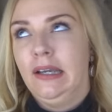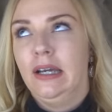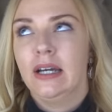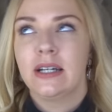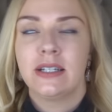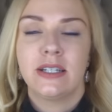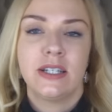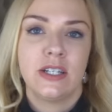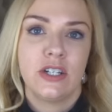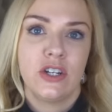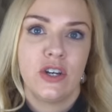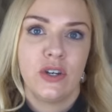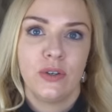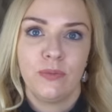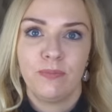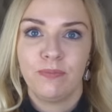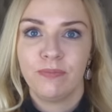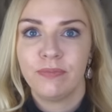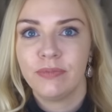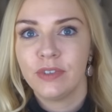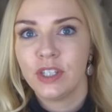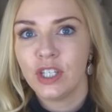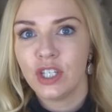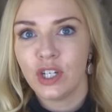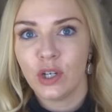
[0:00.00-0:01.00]
I don't know,
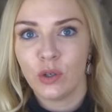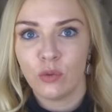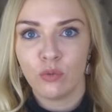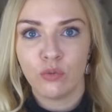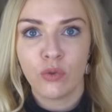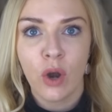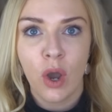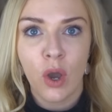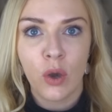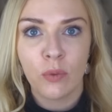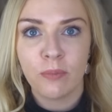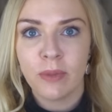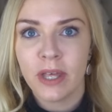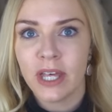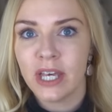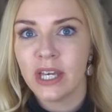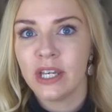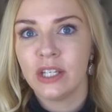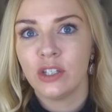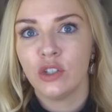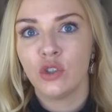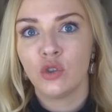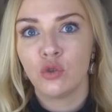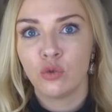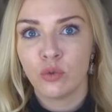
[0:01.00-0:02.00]
you know,
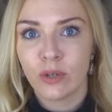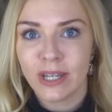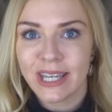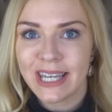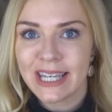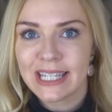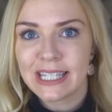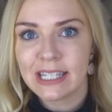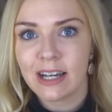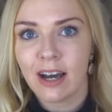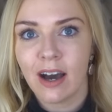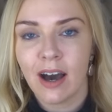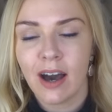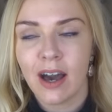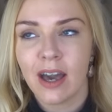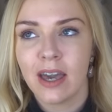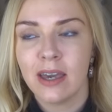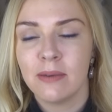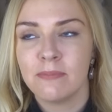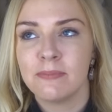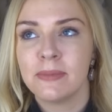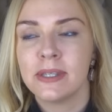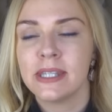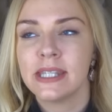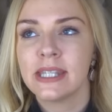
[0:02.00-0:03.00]
Roman, Greek
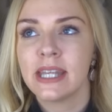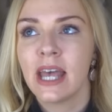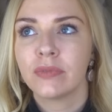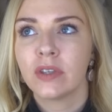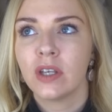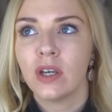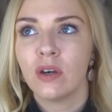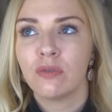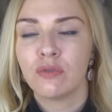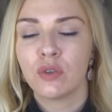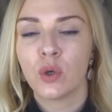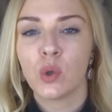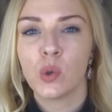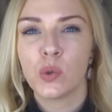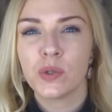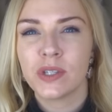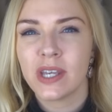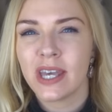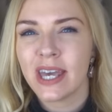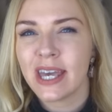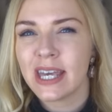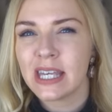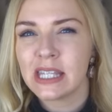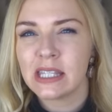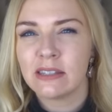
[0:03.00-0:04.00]
times. Of course,
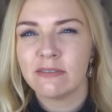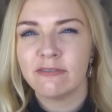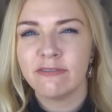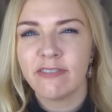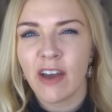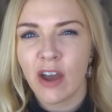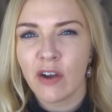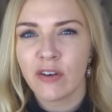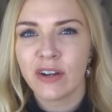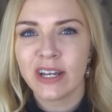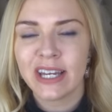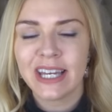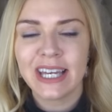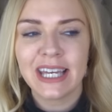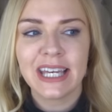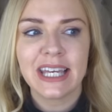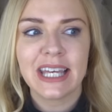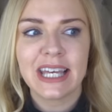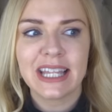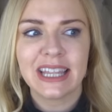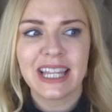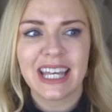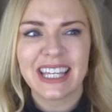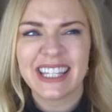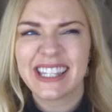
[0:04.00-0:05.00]
it is very
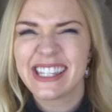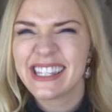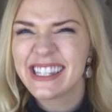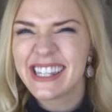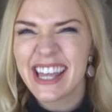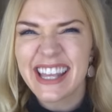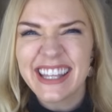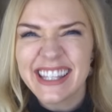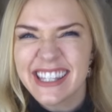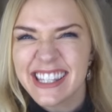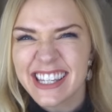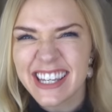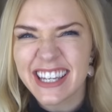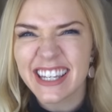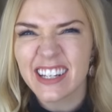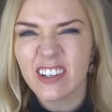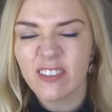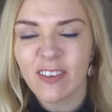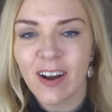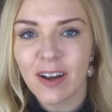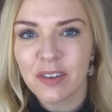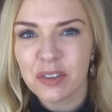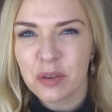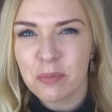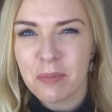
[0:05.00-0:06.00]
like scented
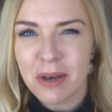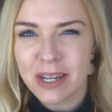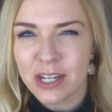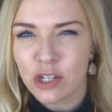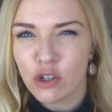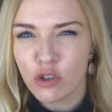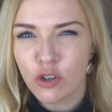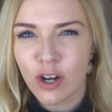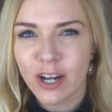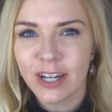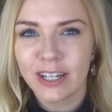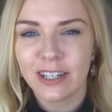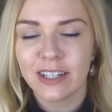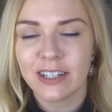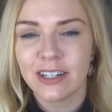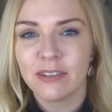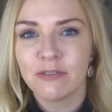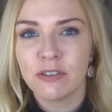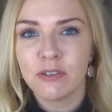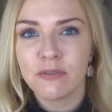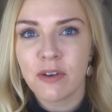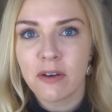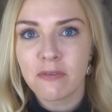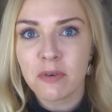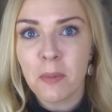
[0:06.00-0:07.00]
around the Mediterranean. If
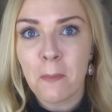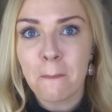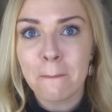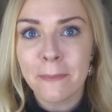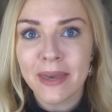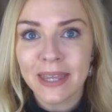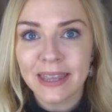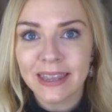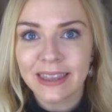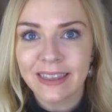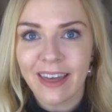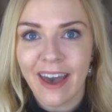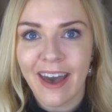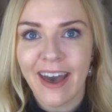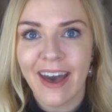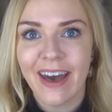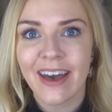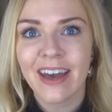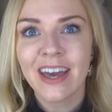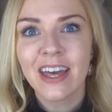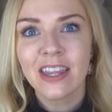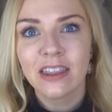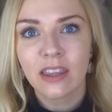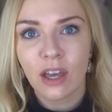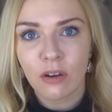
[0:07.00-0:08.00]
you've ever been there,
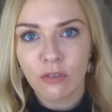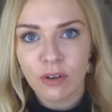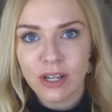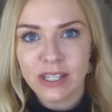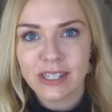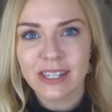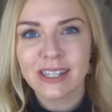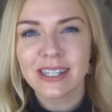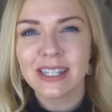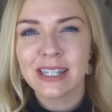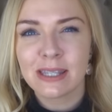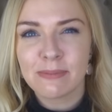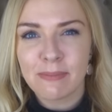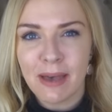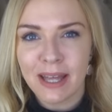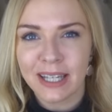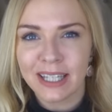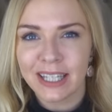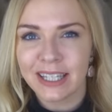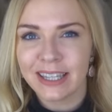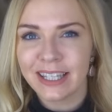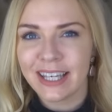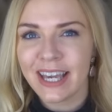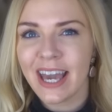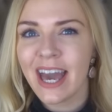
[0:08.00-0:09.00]
there is a smell
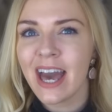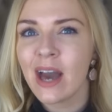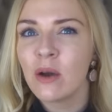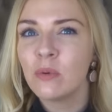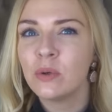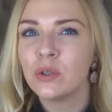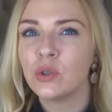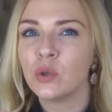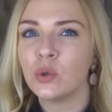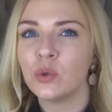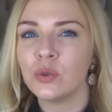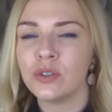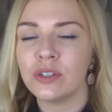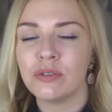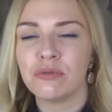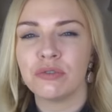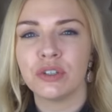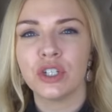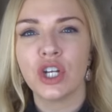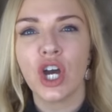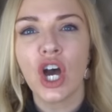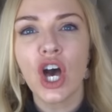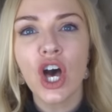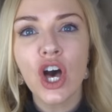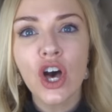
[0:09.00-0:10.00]
in the air with all
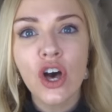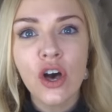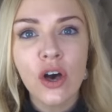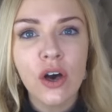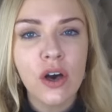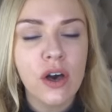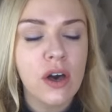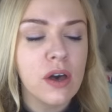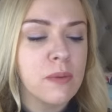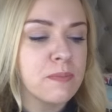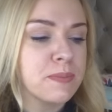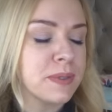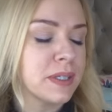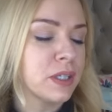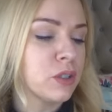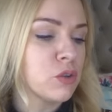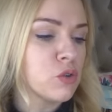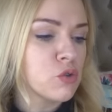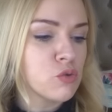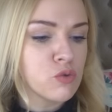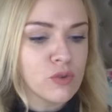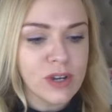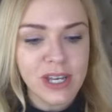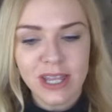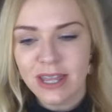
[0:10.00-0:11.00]
different herbs and
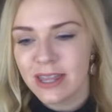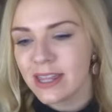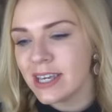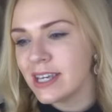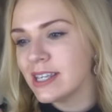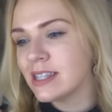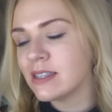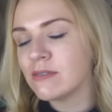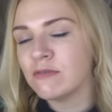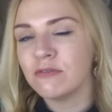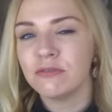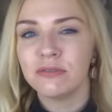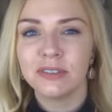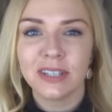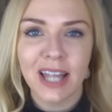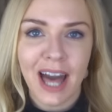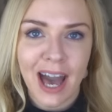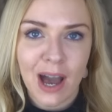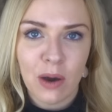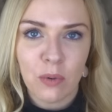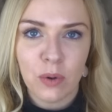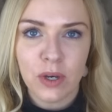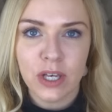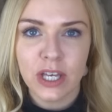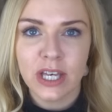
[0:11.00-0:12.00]
green things and
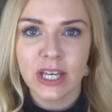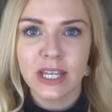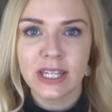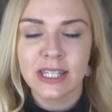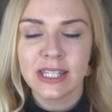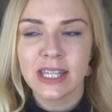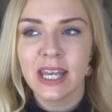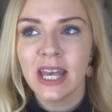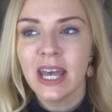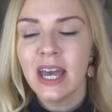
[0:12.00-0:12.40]
flowers.